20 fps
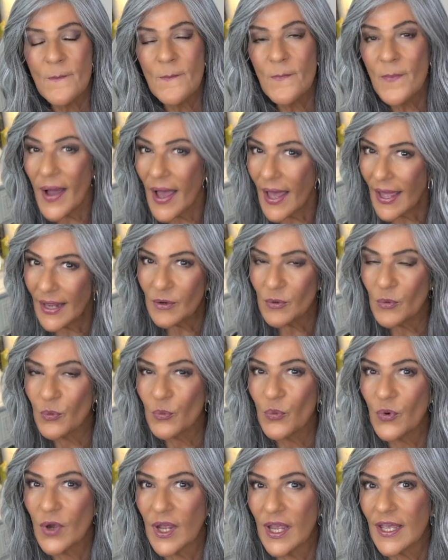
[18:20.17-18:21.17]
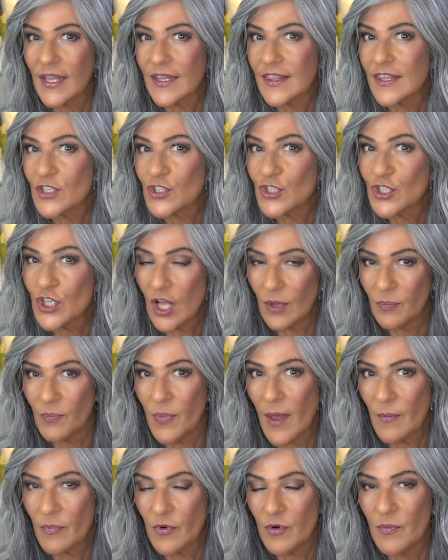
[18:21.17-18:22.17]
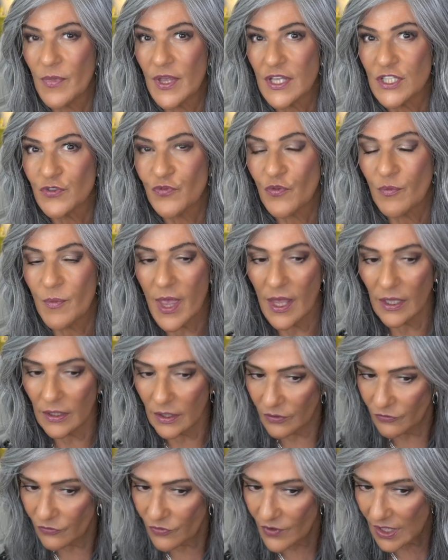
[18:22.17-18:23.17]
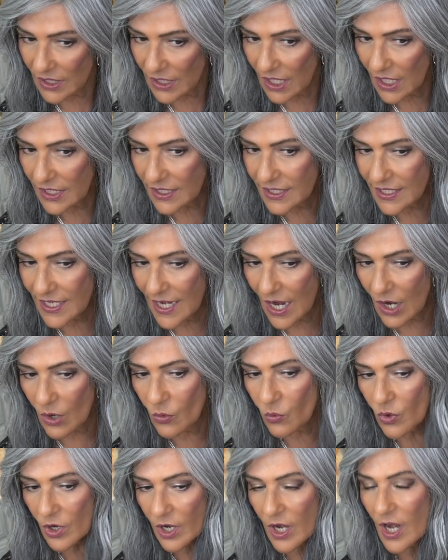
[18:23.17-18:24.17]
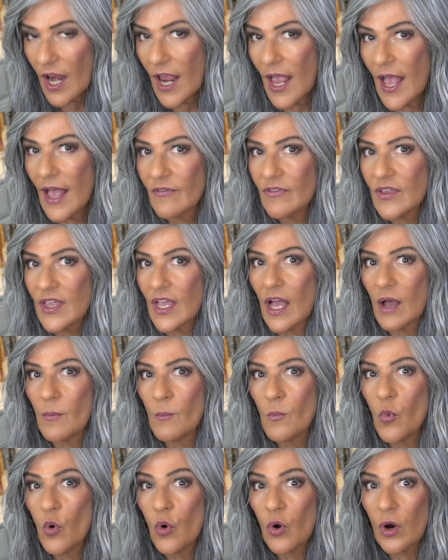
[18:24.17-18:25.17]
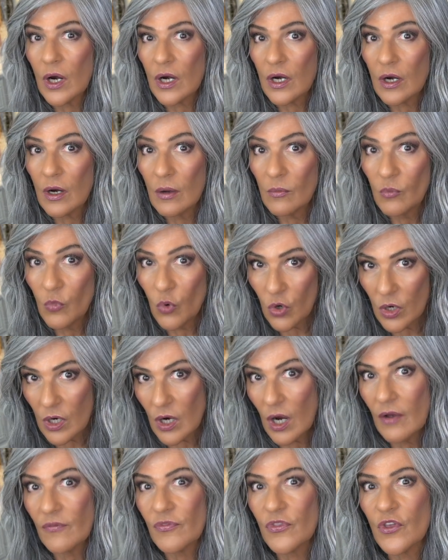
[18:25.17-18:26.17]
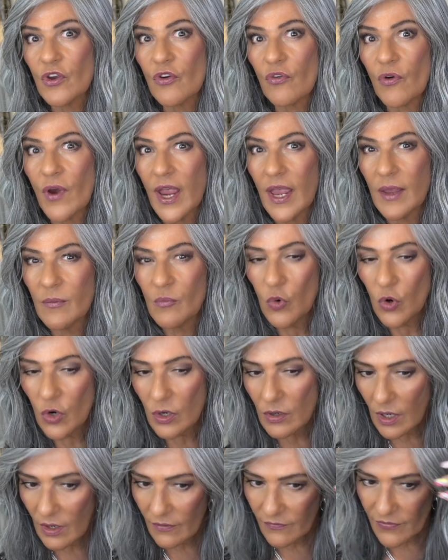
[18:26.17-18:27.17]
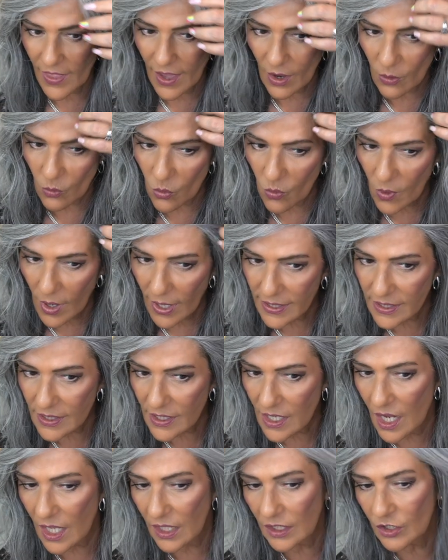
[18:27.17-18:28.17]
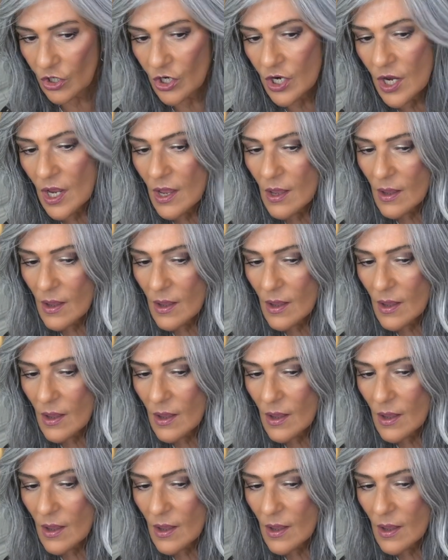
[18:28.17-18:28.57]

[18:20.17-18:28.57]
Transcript: But with salt pepper mix from Ellen Wille, now we are having more, more of the gray, more of that white color.